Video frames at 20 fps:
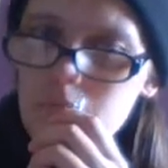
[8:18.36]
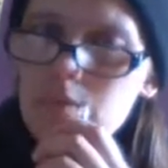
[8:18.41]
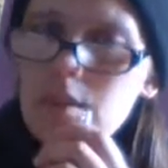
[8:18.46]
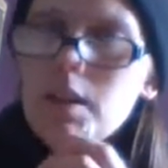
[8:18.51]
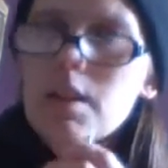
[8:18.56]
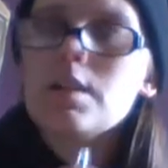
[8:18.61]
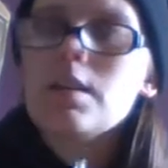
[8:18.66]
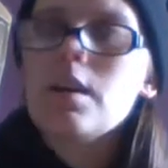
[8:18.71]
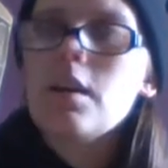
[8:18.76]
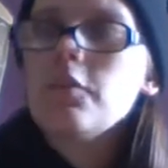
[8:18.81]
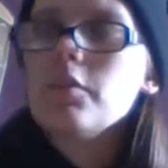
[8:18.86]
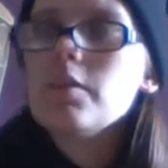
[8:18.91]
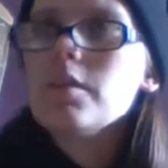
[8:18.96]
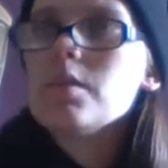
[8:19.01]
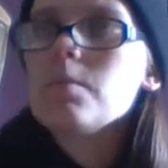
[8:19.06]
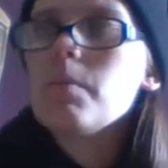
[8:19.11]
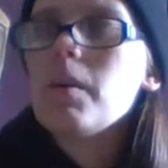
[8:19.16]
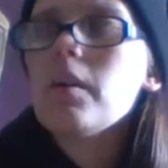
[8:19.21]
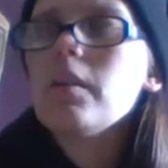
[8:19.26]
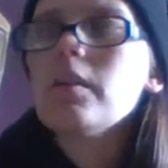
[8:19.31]
You can definitely
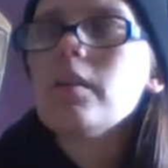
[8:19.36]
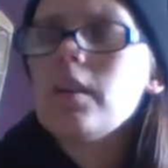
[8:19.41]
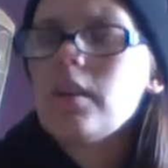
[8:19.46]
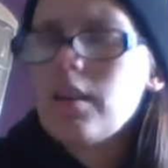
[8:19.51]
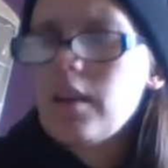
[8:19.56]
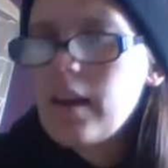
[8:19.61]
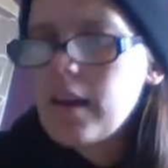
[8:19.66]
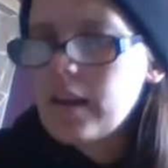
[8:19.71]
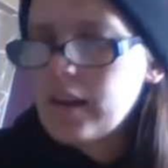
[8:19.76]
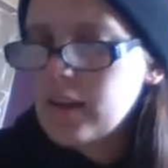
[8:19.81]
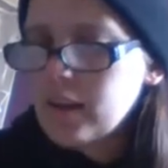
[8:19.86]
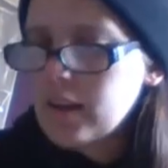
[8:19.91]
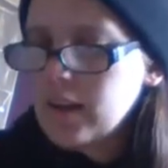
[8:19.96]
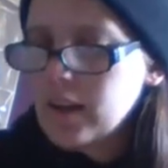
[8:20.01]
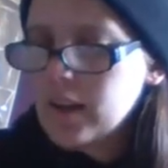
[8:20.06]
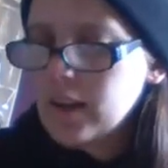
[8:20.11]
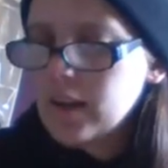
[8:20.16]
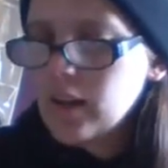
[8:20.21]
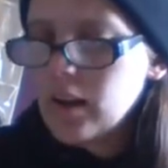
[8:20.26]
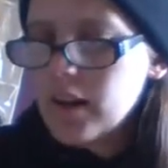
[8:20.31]
smell the ylang
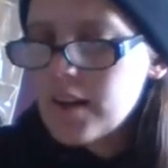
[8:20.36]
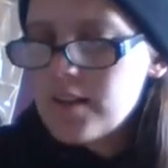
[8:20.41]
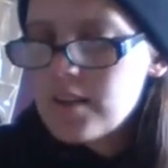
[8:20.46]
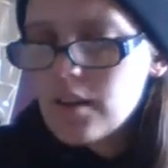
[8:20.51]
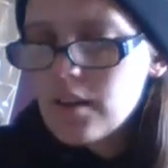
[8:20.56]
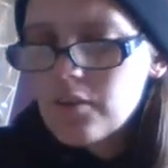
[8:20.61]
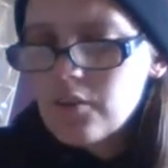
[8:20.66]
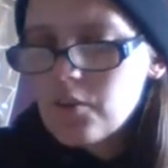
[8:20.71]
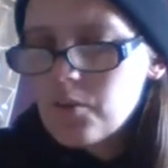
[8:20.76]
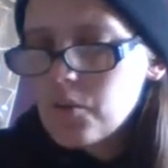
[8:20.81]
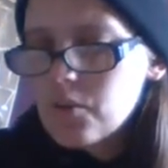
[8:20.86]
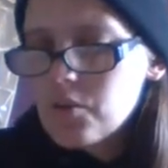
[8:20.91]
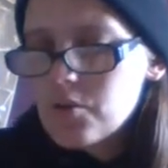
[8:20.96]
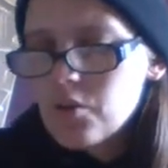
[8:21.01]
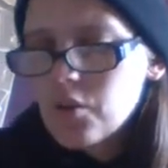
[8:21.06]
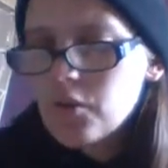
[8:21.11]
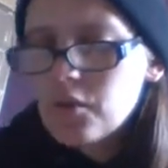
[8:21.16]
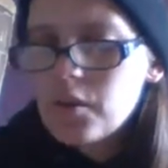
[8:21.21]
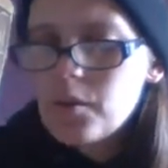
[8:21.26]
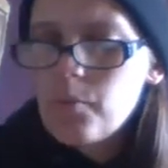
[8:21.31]
ylang. I don't know what
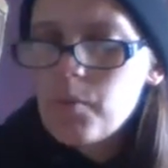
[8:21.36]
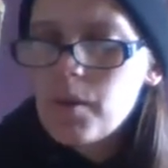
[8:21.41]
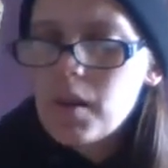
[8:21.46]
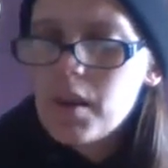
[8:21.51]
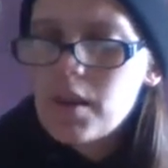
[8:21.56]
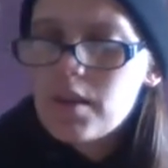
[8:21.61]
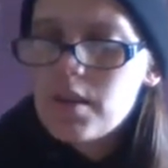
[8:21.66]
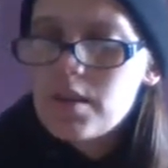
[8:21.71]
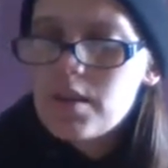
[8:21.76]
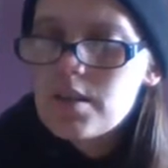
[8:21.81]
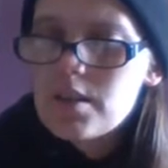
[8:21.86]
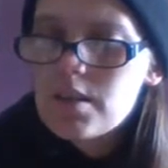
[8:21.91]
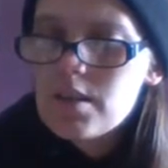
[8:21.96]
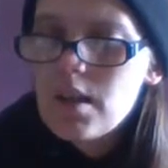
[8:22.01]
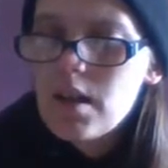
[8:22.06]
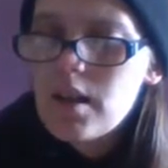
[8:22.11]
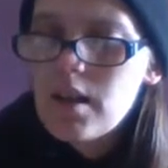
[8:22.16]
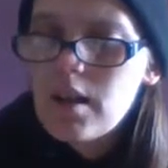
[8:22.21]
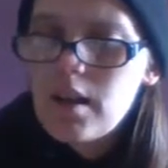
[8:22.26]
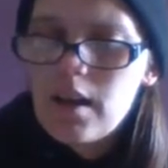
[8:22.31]
tonka bean is.
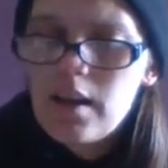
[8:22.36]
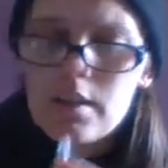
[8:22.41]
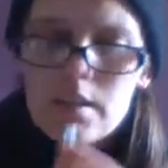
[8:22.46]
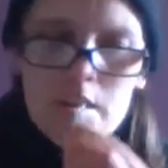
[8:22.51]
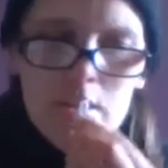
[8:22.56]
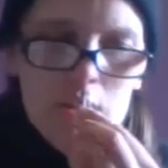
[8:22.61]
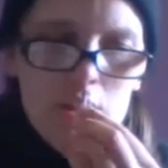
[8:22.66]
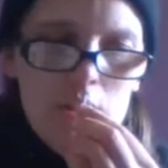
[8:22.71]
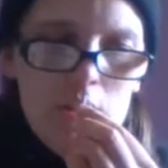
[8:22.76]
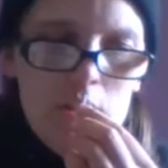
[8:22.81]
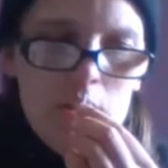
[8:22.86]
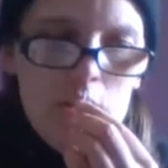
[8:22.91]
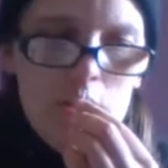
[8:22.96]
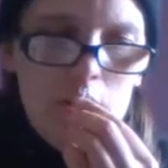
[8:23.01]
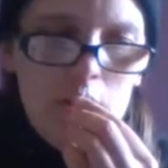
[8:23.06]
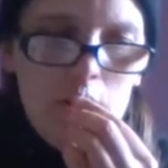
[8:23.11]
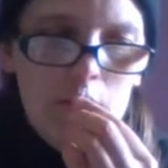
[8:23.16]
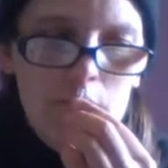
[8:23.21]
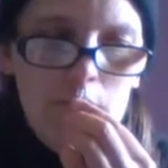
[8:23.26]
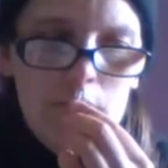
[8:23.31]
And the
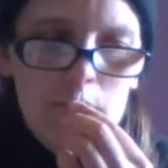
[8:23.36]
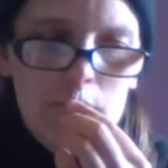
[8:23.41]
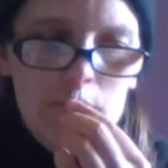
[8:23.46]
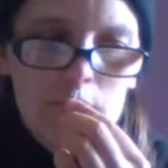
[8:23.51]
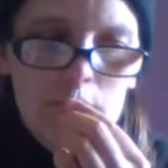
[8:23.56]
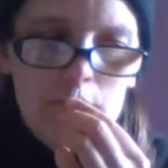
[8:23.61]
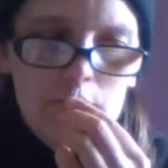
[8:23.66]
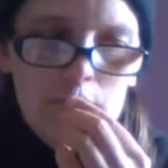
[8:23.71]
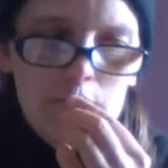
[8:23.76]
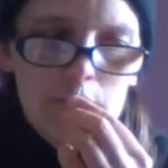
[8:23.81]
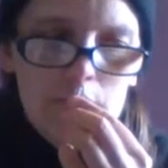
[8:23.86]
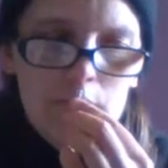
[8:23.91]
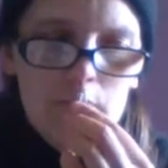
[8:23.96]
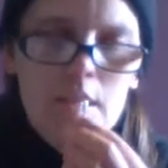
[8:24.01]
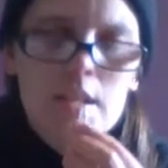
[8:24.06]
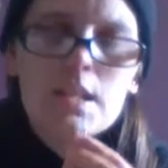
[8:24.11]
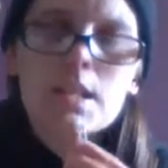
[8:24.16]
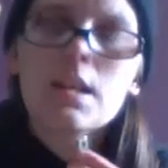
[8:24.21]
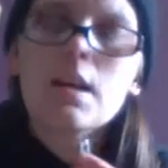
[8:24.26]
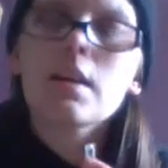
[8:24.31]
ginger.
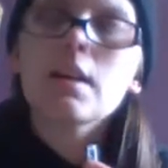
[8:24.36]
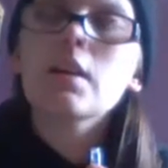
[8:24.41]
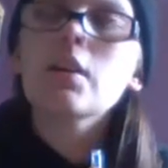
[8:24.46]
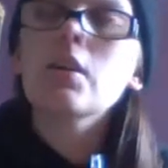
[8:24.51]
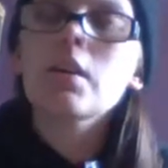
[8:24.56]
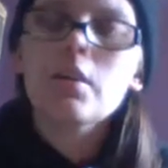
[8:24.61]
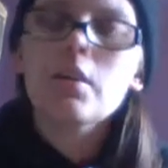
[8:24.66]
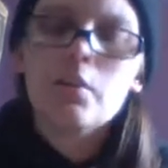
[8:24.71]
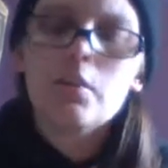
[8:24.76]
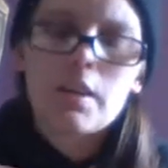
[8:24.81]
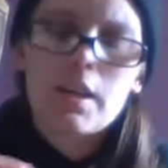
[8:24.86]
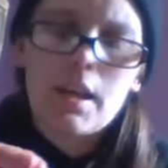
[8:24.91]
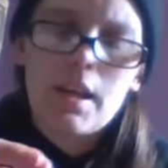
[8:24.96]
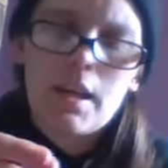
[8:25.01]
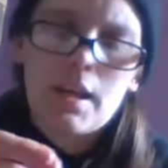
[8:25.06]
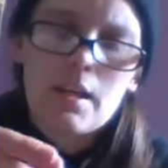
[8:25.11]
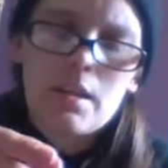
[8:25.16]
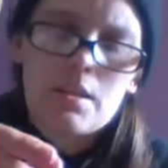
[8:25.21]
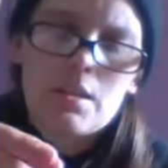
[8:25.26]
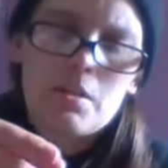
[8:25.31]
It's certainly got a little
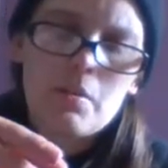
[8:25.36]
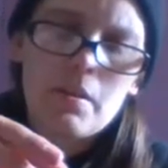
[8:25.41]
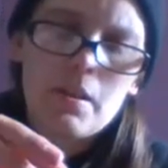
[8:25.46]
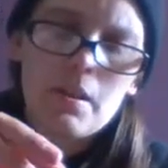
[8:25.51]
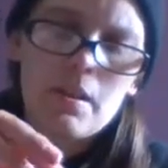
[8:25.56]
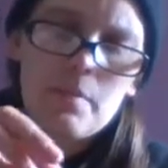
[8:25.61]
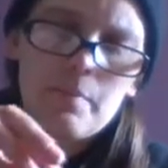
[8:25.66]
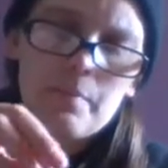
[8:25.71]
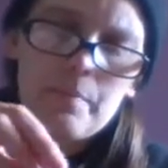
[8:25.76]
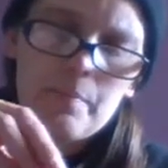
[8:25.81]
kick to it.